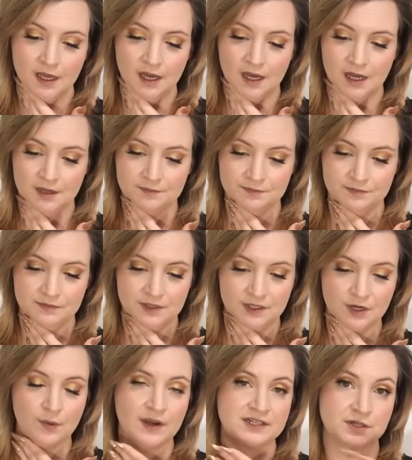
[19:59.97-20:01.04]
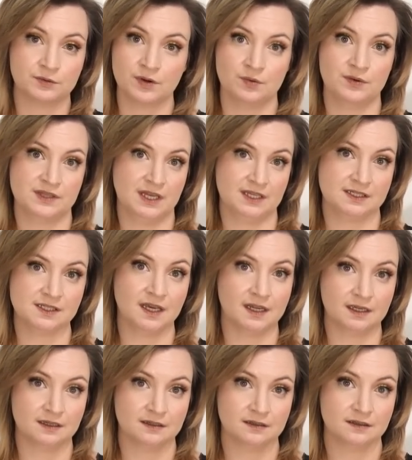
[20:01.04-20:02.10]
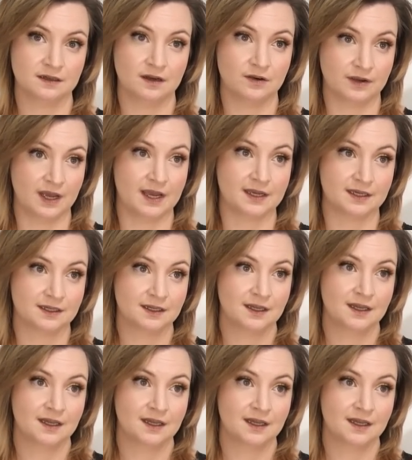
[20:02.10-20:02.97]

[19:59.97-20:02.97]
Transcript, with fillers: Um, you know, I don't know what that's like, okay,